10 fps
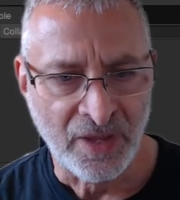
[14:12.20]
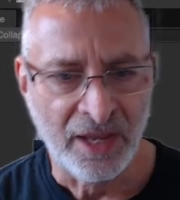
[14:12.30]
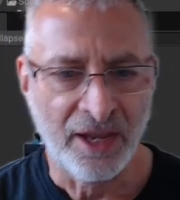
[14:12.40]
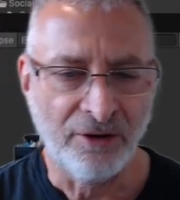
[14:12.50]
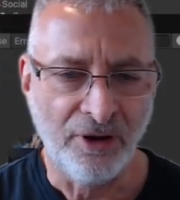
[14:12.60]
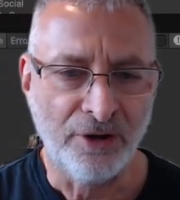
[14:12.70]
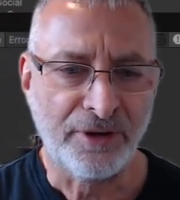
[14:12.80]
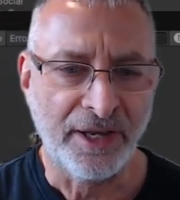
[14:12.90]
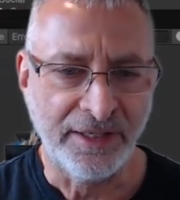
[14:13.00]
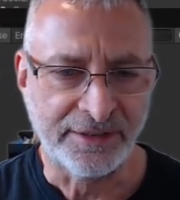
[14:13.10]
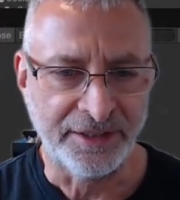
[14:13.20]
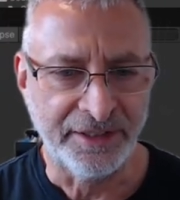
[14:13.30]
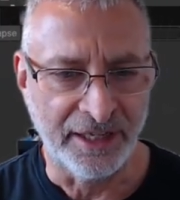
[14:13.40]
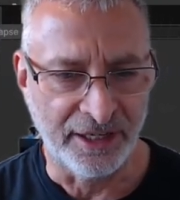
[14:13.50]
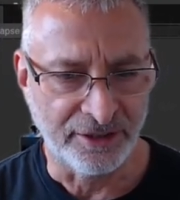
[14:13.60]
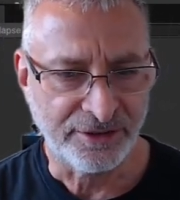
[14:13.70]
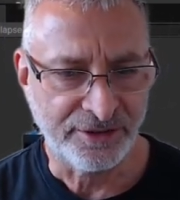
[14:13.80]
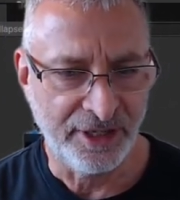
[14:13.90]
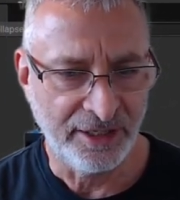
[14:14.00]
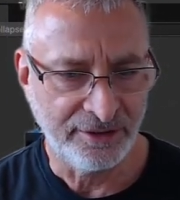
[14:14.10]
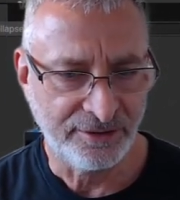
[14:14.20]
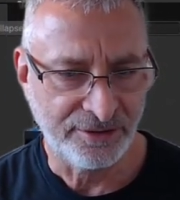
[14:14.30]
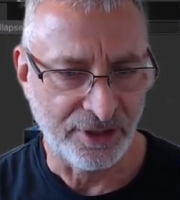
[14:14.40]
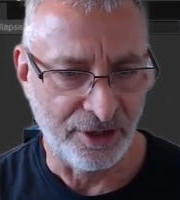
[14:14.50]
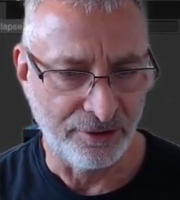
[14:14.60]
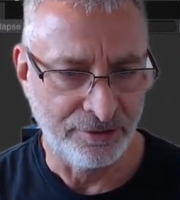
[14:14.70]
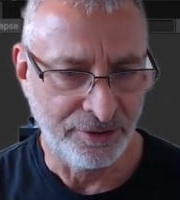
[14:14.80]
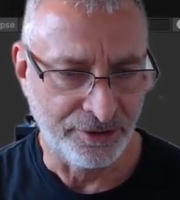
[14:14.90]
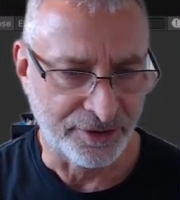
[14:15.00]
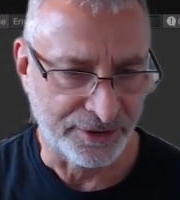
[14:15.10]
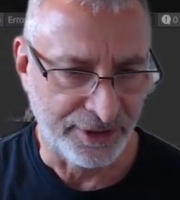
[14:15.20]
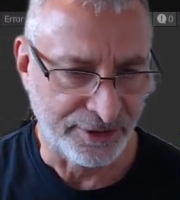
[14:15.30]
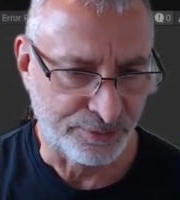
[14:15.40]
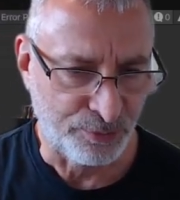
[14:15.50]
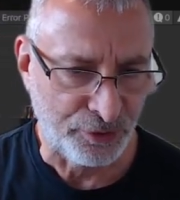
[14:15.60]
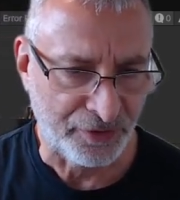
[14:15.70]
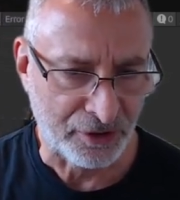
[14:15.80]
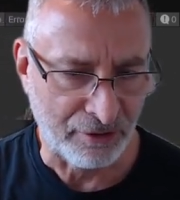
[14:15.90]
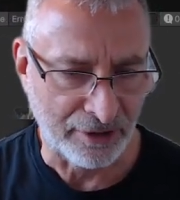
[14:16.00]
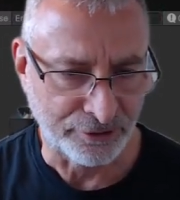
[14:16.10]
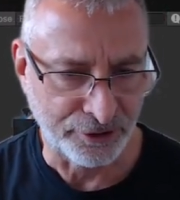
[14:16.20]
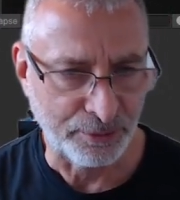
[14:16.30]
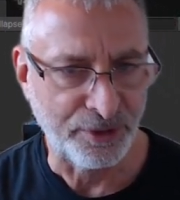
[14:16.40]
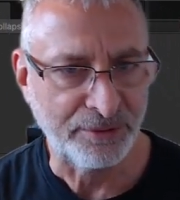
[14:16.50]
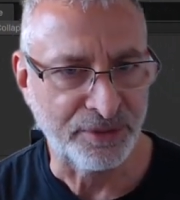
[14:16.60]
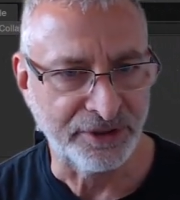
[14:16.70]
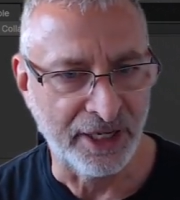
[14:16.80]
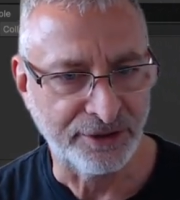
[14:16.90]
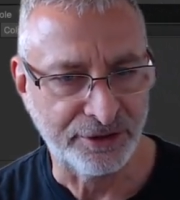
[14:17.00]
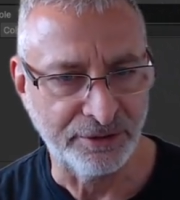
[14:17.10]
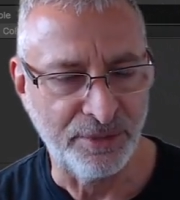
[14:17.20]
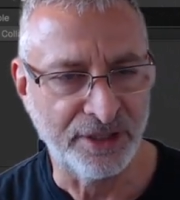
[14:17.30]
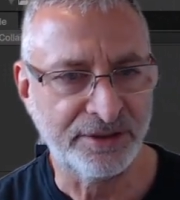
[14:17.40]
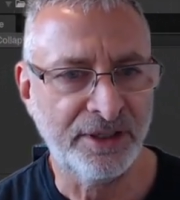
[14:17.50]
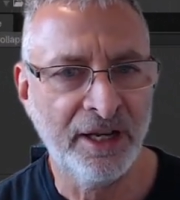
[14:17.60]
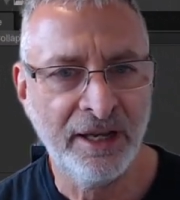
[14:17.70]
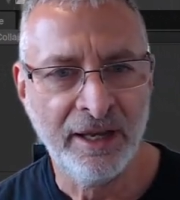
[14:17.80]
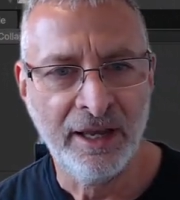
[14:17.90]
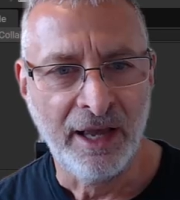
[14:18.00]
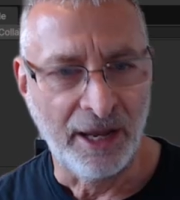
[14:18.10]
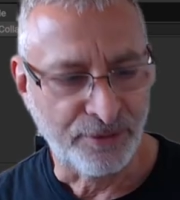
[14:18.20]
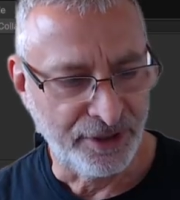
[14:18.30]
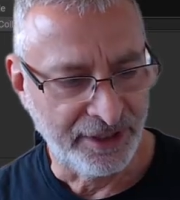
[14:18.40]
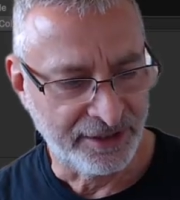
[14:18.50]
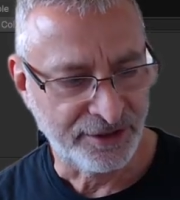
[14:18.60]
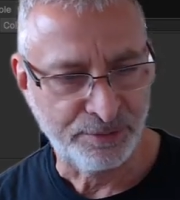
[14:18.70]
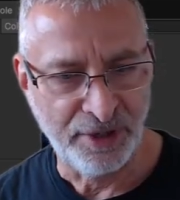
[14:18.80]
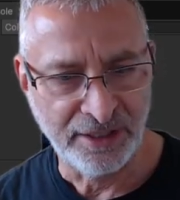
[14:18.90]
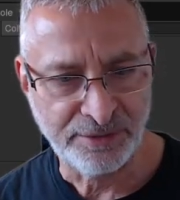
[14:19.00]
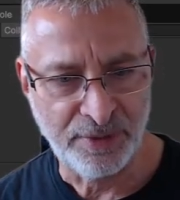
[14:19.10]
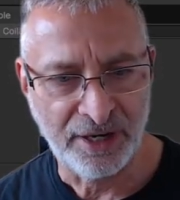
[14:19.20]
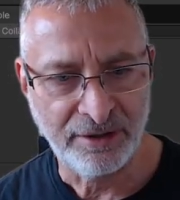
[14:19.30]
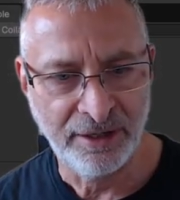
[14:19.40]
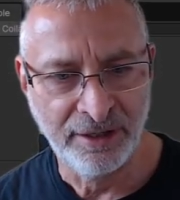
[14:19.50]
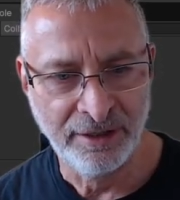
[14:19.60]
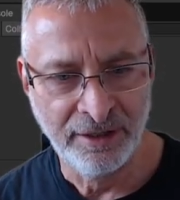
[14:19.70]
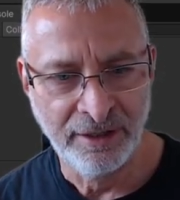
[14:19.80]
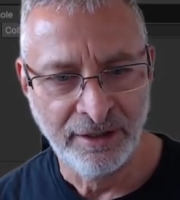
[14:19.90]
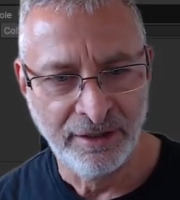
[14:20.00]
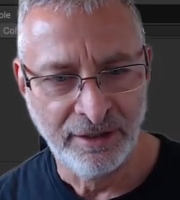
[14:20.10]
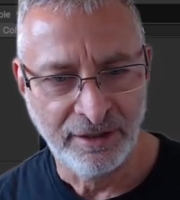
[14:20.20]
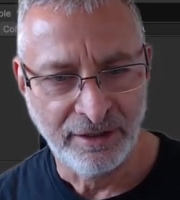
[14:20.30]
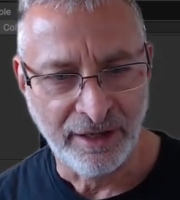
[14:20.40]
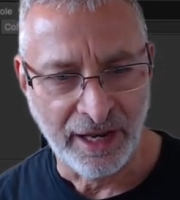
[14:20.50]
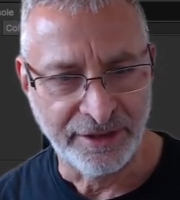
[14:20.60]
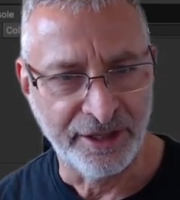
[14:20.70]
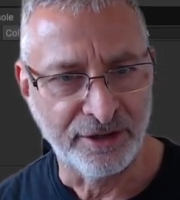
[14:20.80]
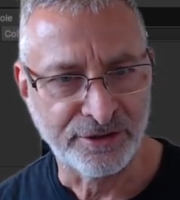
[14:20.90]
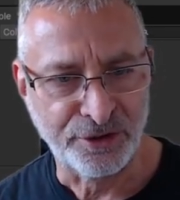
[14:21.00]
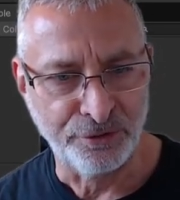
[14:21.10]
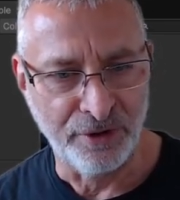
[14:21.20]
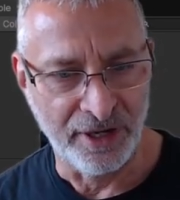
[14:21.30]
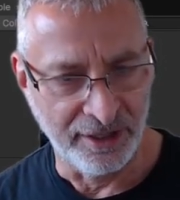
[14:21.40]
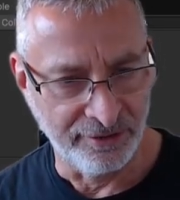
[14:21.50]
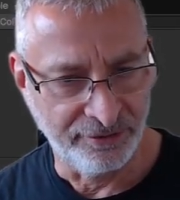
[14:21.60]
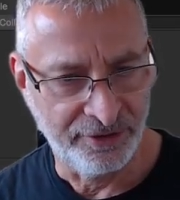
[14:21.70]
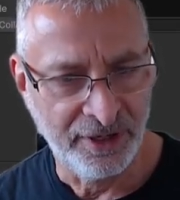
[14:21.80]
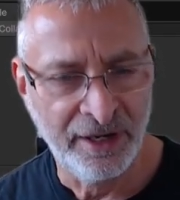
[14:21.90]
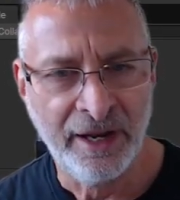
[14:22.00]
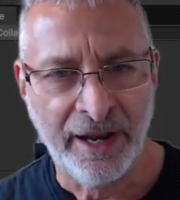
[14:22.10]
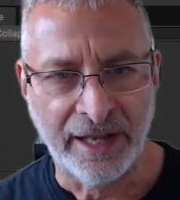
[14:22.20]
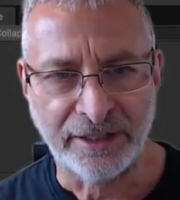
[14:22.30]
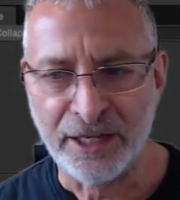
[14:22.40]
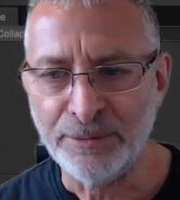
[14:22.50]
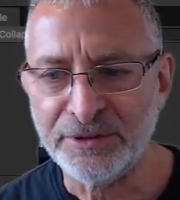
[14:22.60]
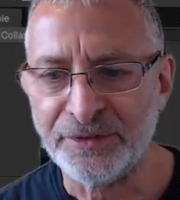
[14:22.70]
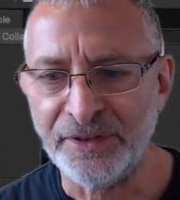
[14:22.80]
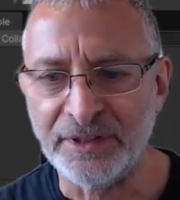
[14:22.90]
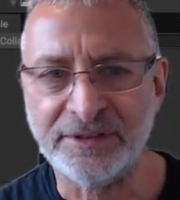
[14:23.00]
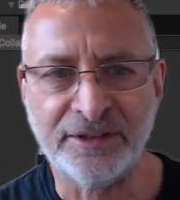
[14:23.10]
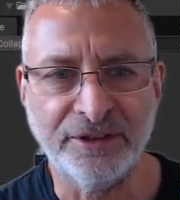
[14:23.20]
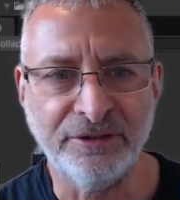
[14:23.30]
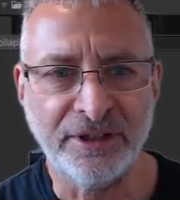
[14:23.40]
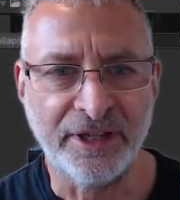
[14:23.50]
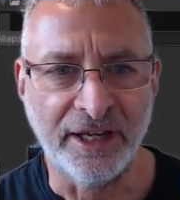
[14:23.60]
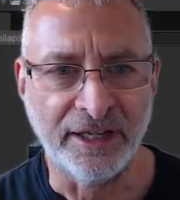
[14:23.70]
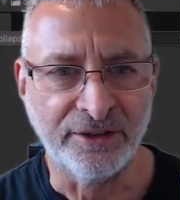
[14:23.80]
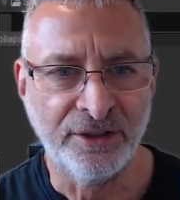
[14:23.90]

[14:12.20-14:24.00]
Okay, he's in the idle state, so you can see he's moving around a little bit, but not too much. I'm going to hit the space bar, and there's the wave. And a couple of things to look at.